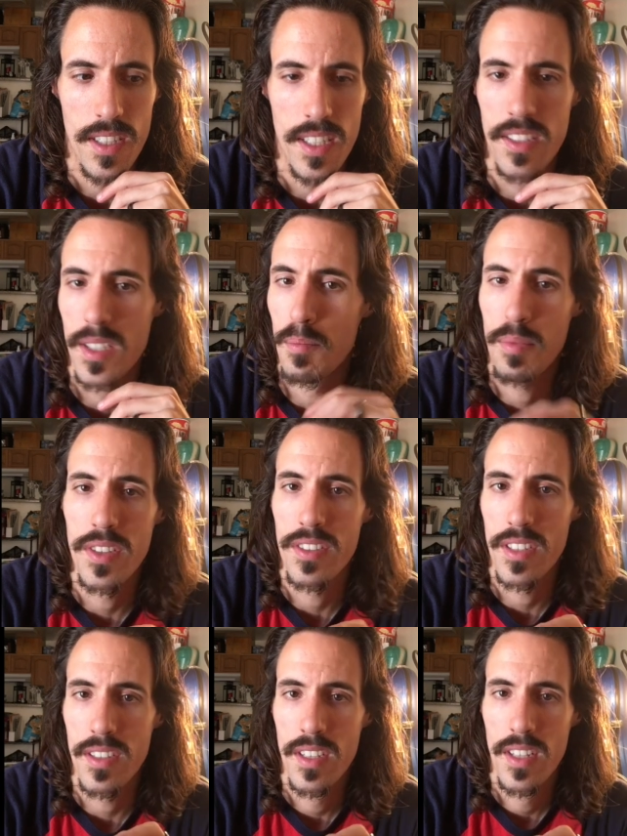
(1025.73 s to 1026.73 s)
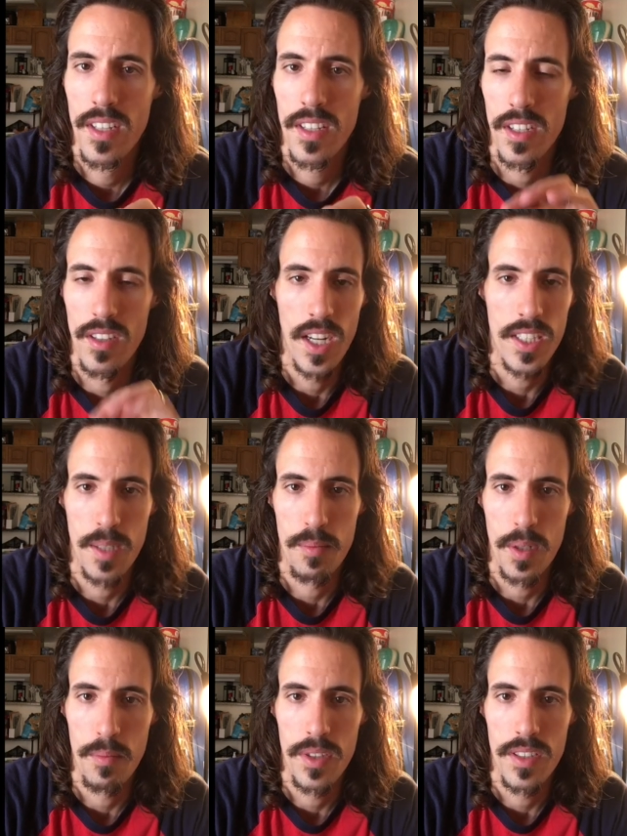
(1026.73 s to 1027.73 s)
he's in a prison. They're locked up
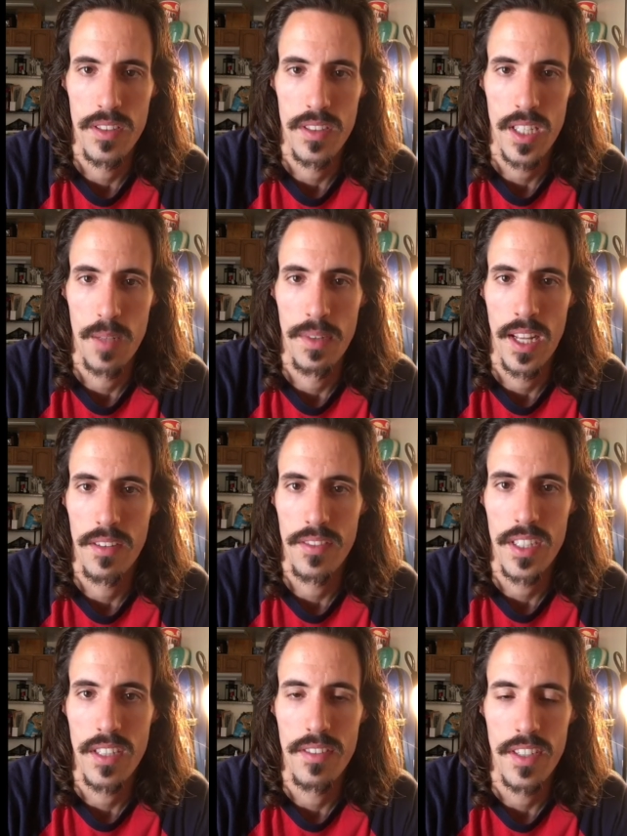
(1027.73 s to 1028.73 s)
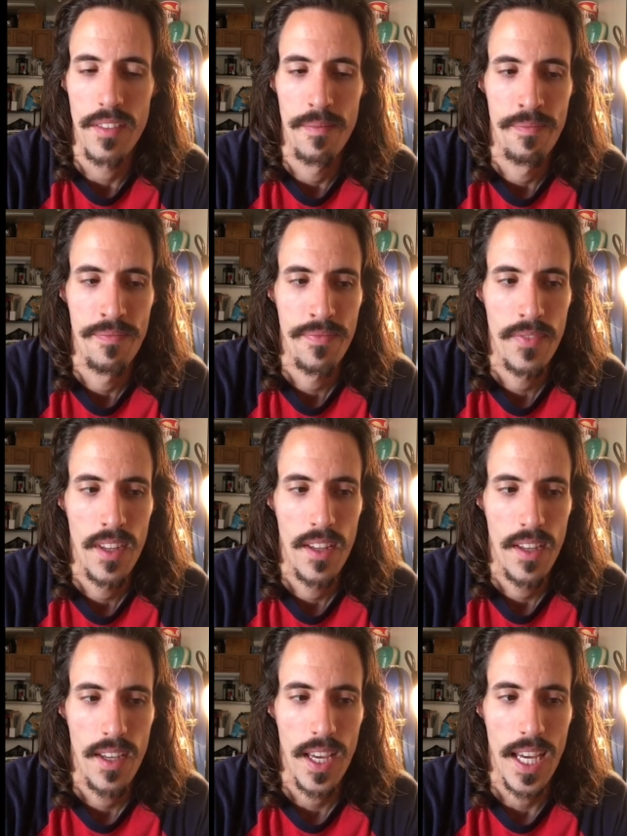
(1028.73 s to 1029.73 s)
in a prison, him and Henry Deaver.
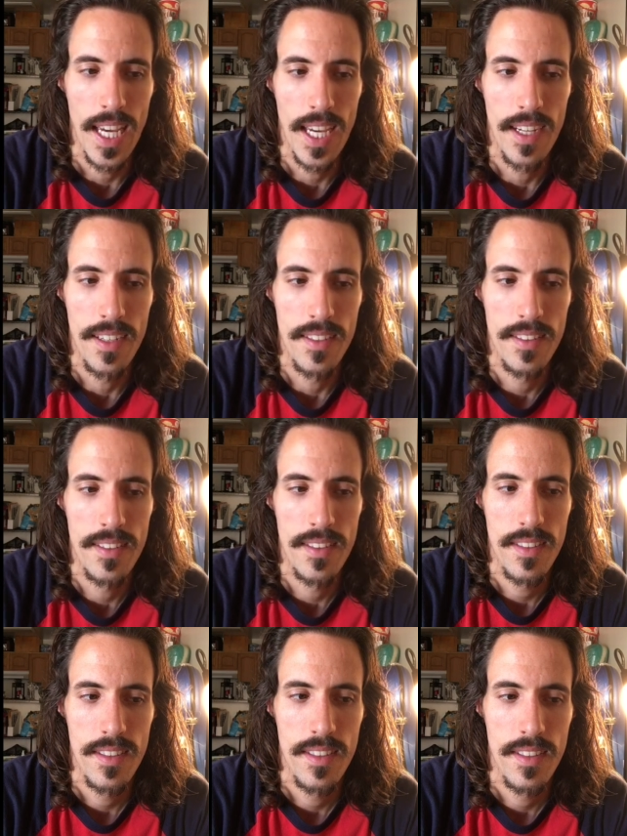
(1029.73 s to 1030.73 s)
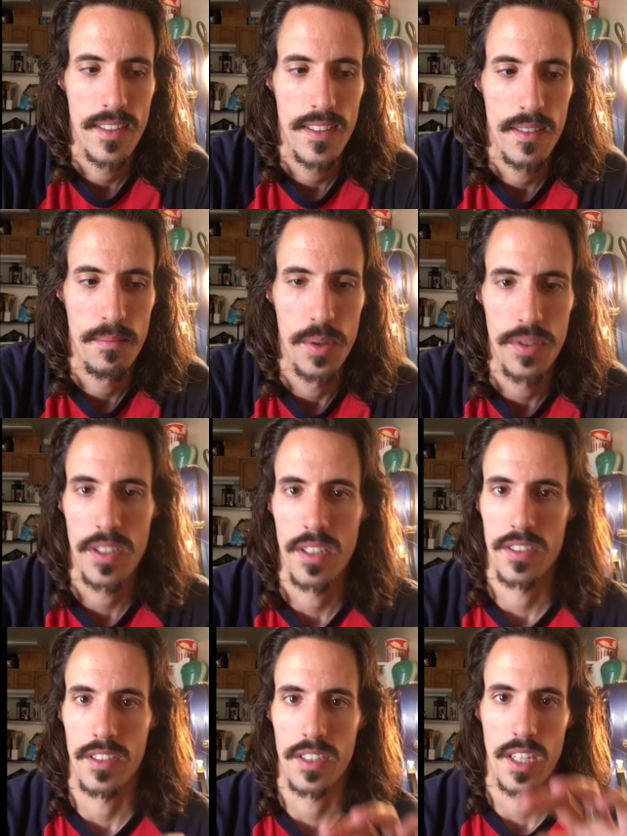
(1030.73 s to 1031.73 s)
And Bill
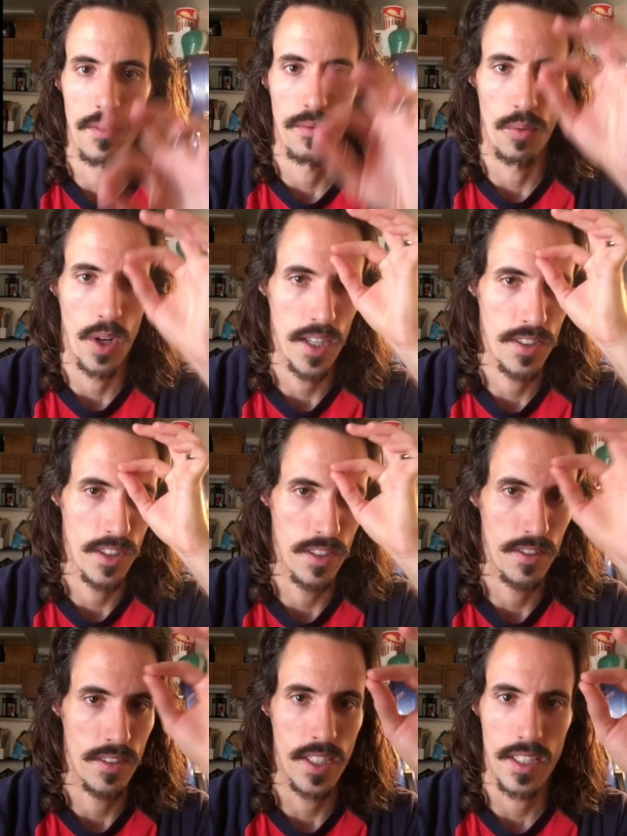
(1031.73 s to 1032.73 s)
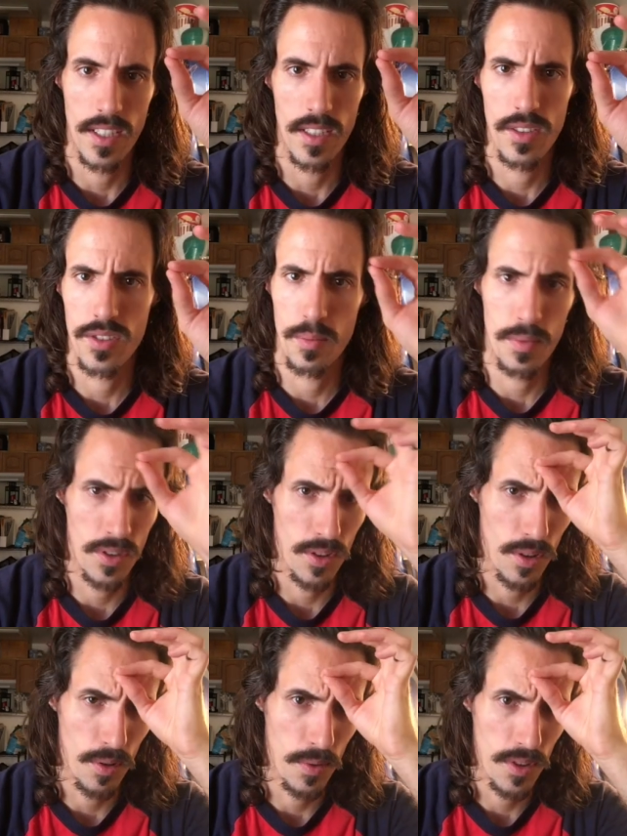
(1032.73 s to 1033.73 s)
Skarsgård kind of watches. It does
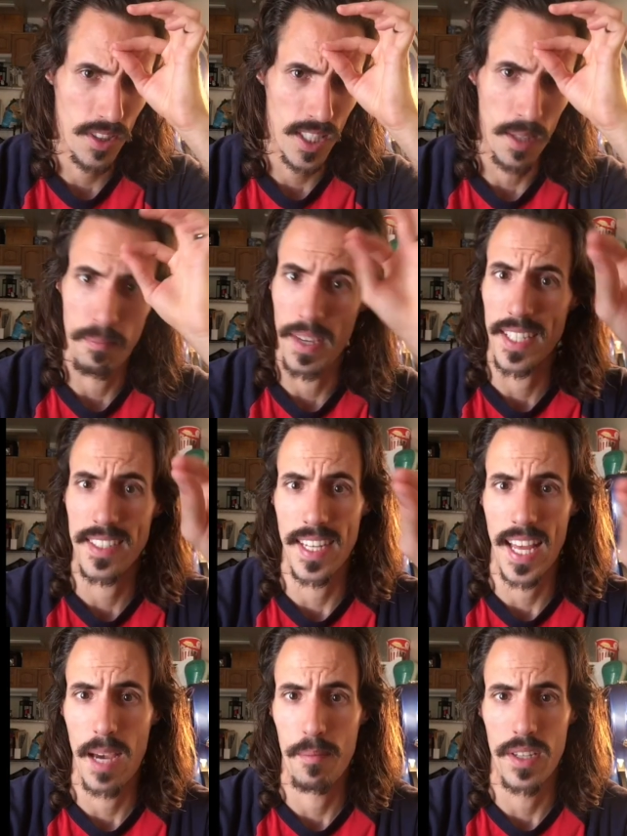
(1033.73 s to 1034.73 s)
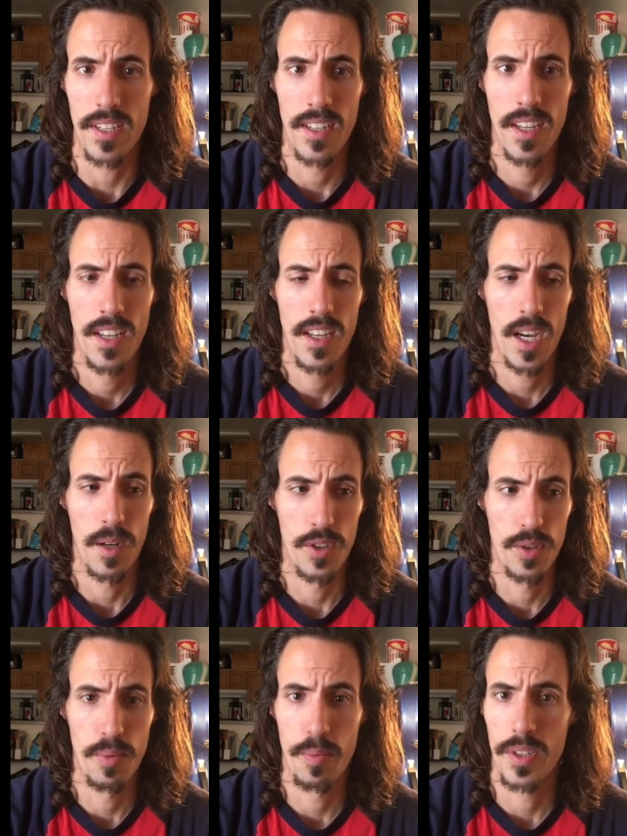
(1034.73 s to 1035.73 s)
almost like he makes it happen. A
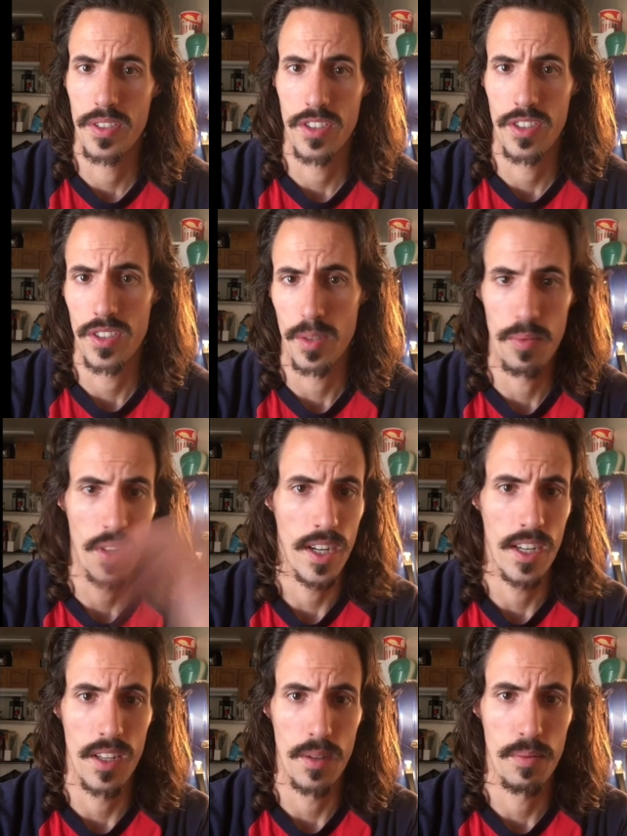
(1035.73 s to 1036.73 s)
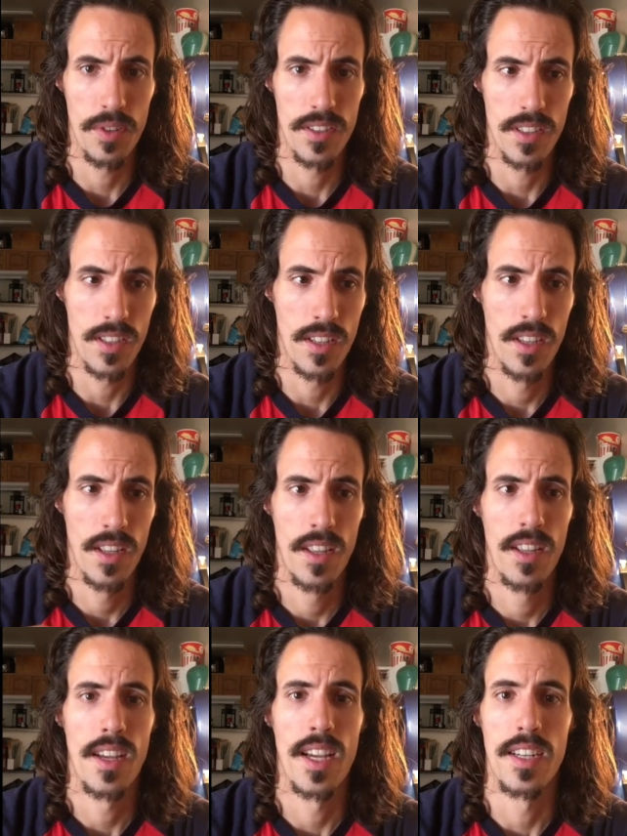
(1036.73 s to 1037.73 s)
group of prisoners are brought into the prison,
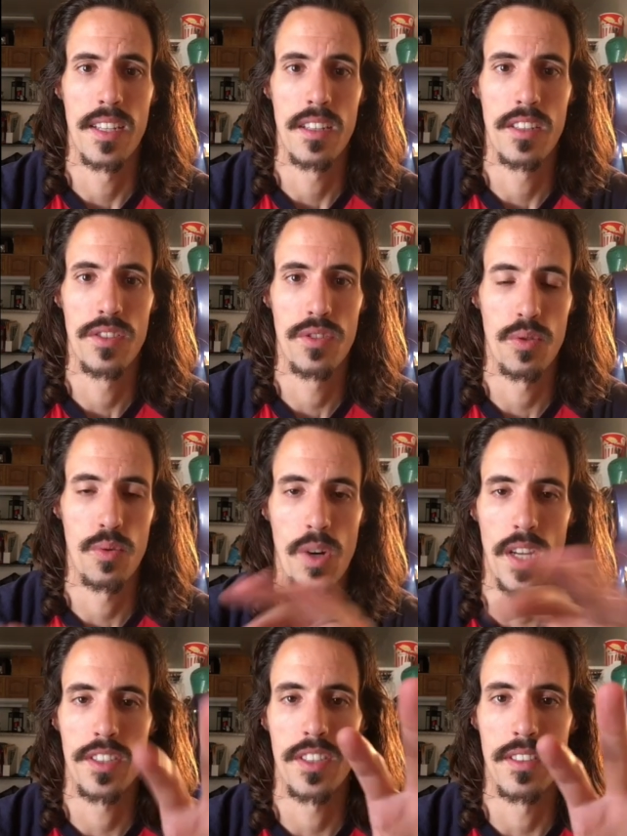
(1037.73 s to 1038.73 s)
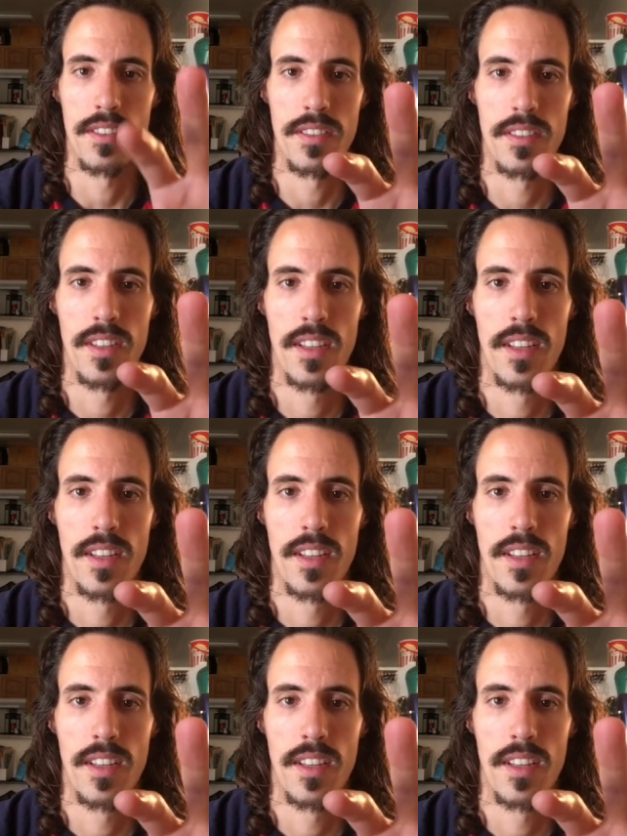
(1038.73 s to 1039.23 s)
and he just watches